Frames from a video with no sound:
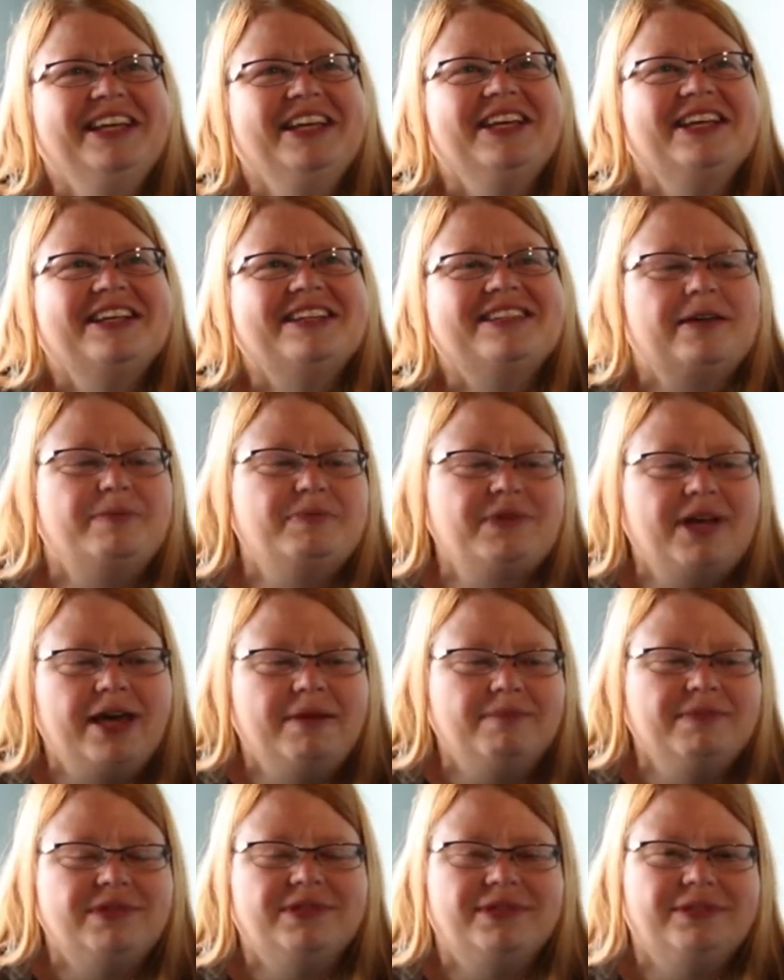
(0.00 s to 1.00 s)

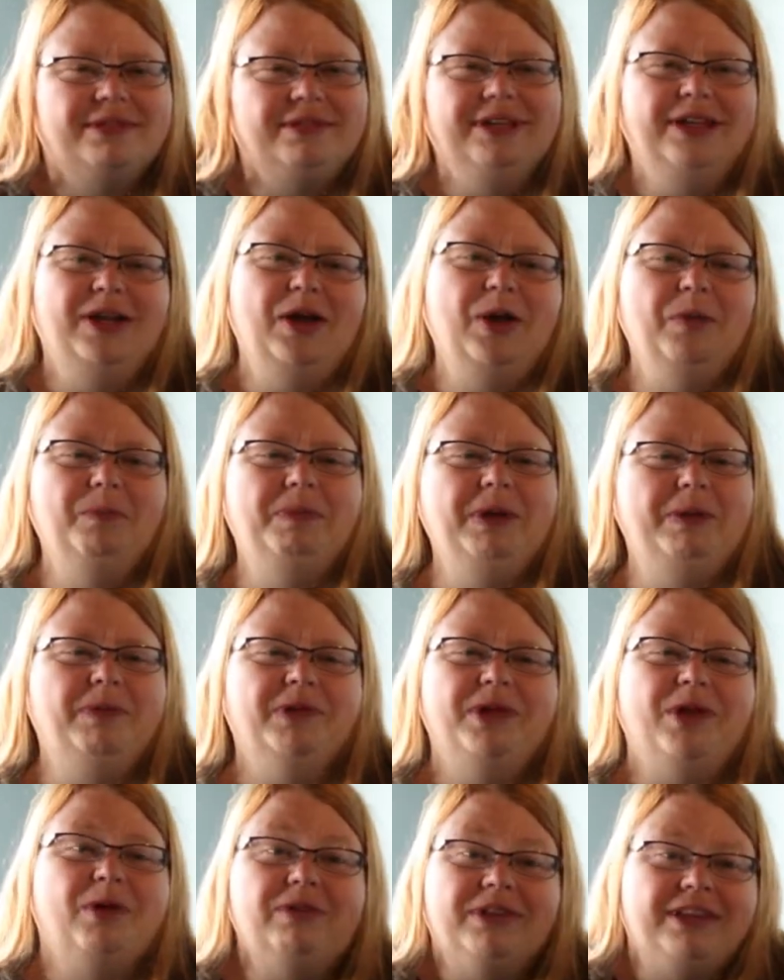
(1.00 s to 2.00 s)
Sometimes, people
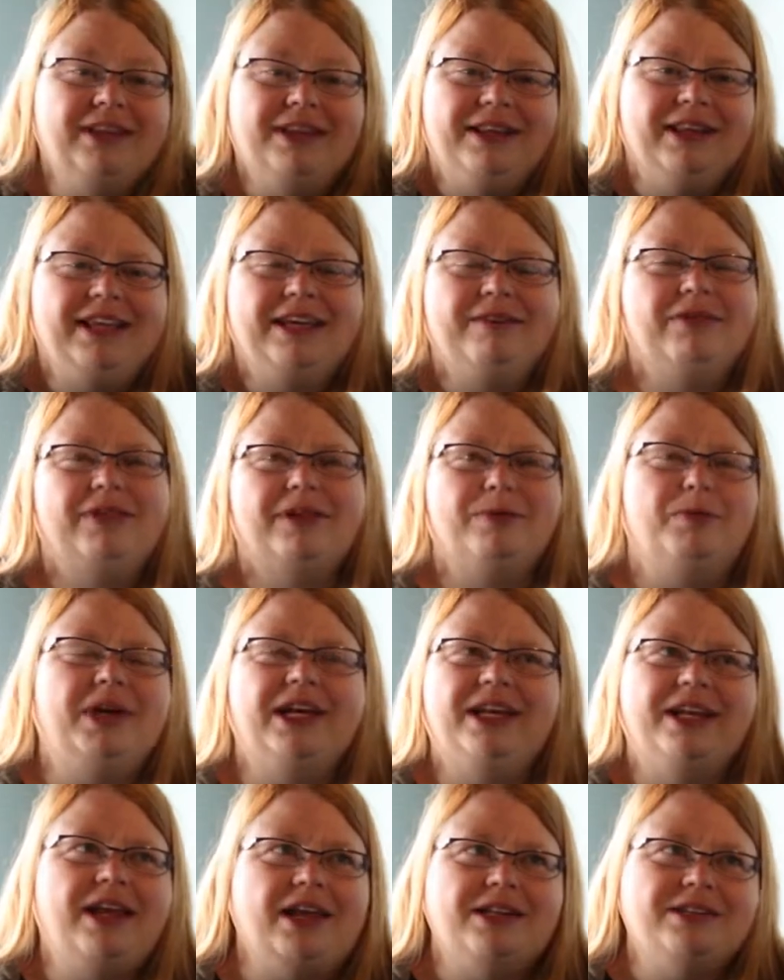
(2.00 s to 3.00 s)
don't leave the
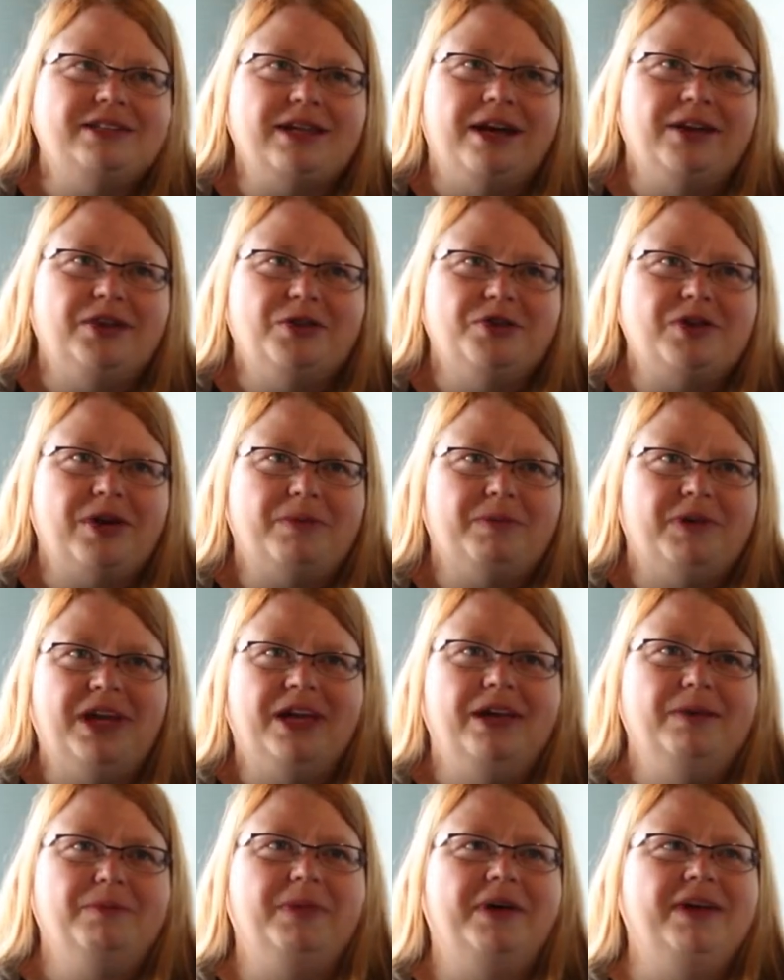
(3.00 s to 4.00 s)
wing nuts on your drum
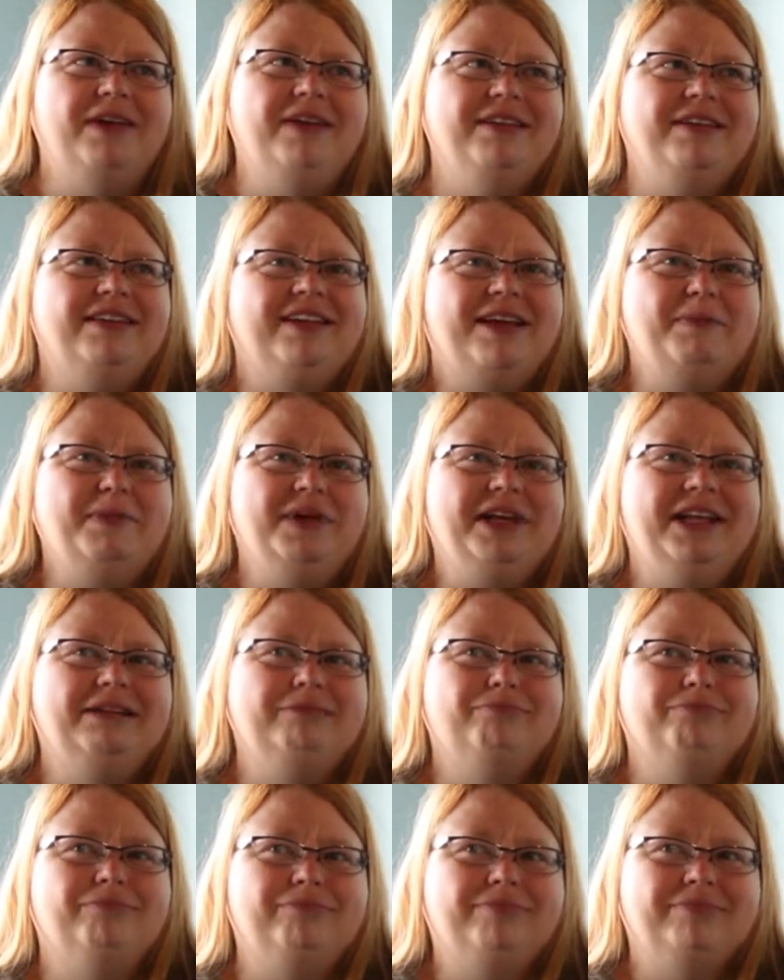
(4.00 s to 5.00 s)
kit, but I
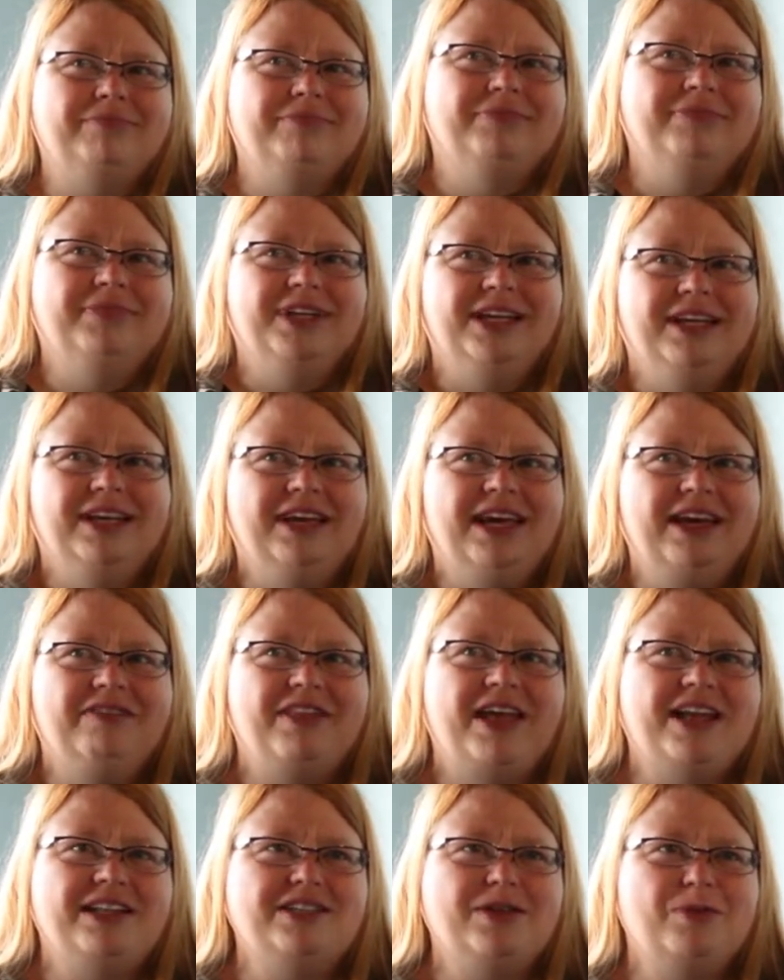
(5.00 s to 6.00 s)
mean, if
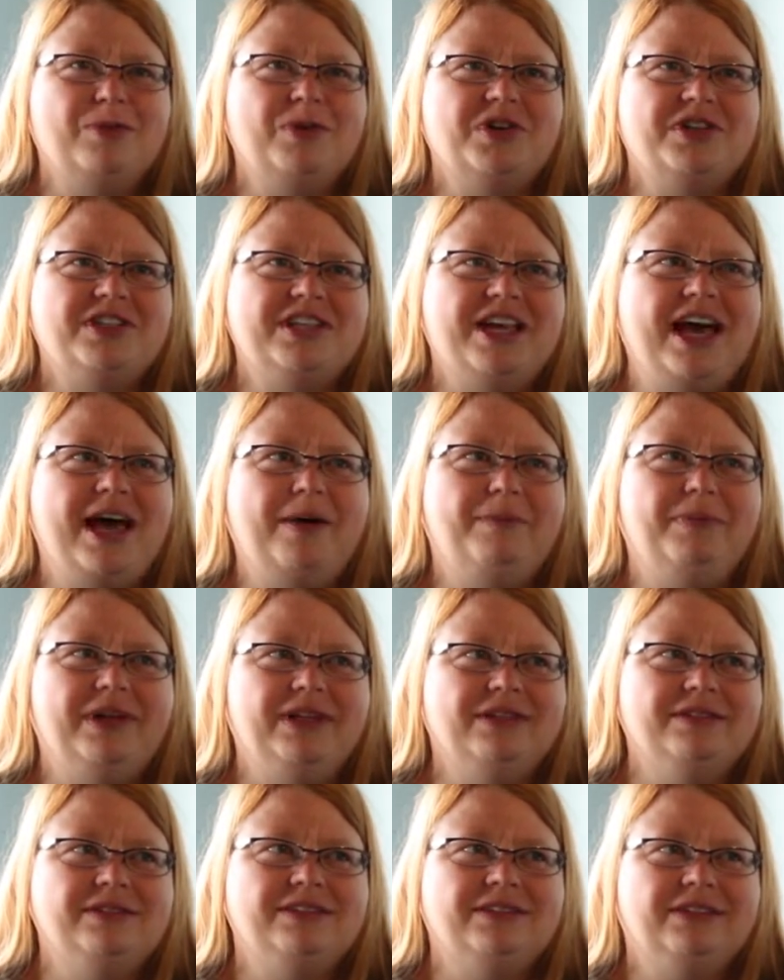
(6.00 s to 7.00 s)
that's the worst that
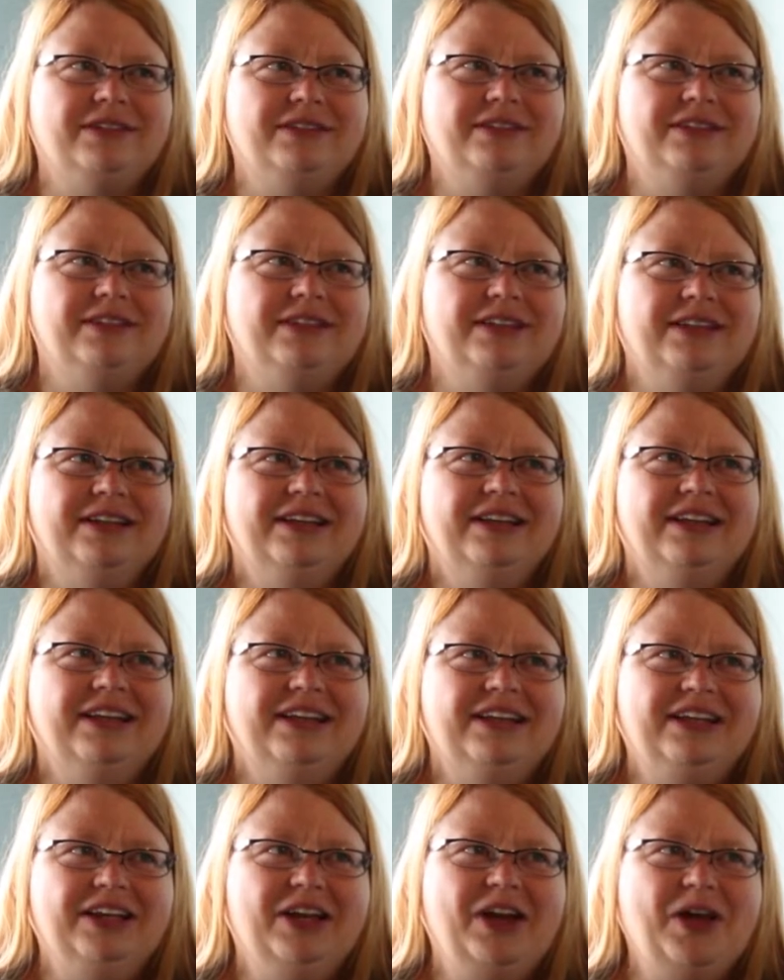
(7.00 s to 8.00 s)
happens,
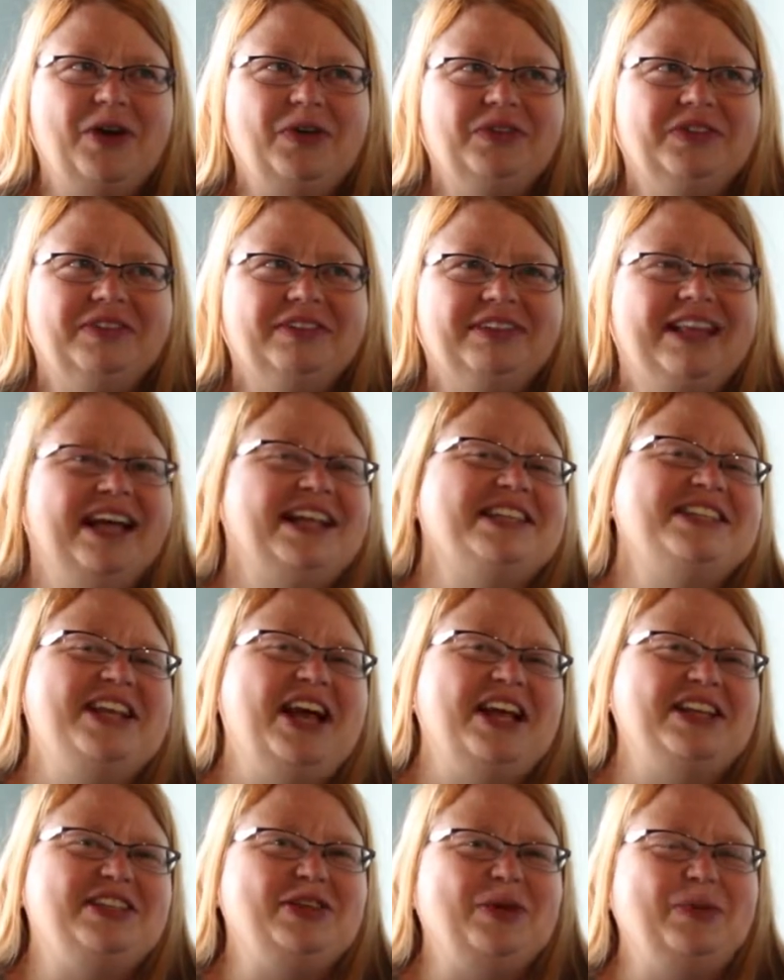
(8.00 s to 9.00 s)
that's
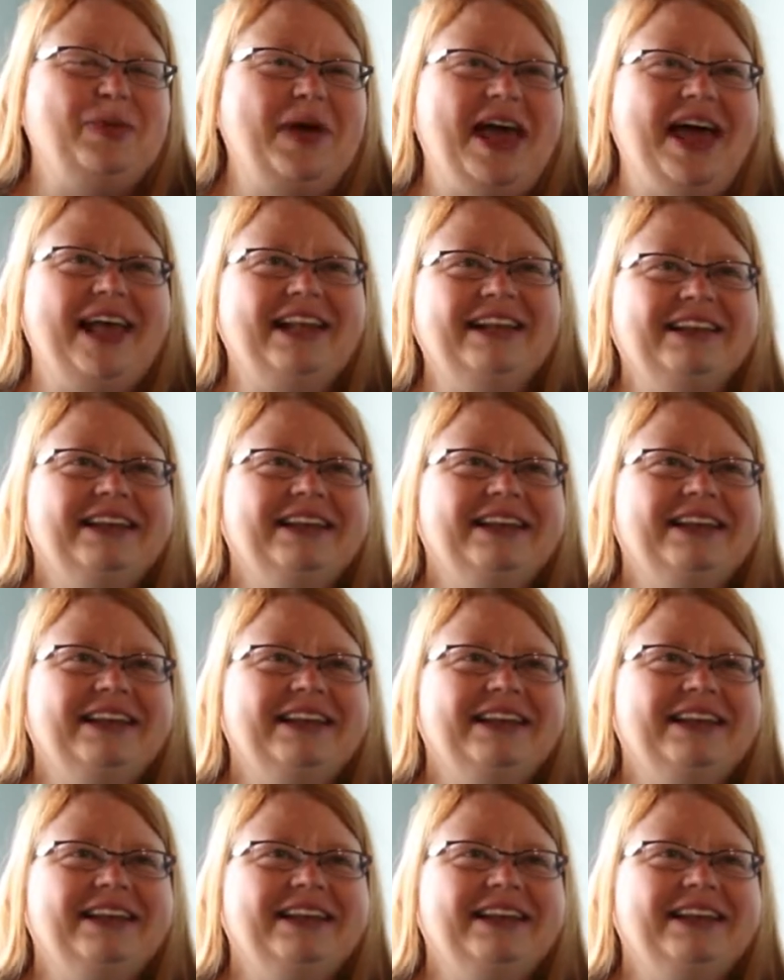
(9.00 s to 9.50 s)
not so bad.